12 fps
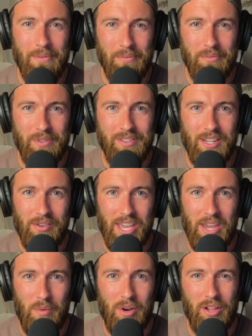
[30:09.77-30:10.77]
And we say,
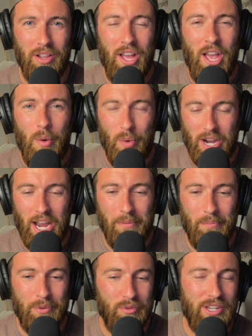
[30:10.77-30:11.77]
okay, well, what
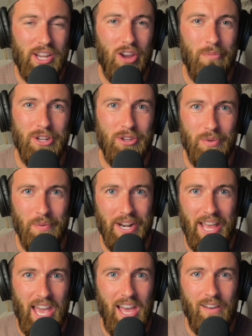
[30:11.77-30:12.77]
type of retirement do we
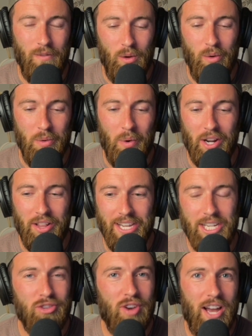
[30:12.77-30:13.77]
want to have? Well, we want to
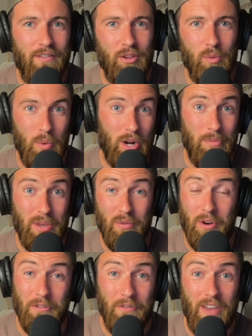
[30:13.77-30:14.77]
like travel. We want to be
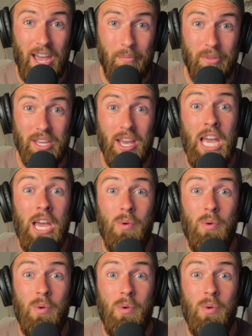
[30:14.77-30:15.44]
around family.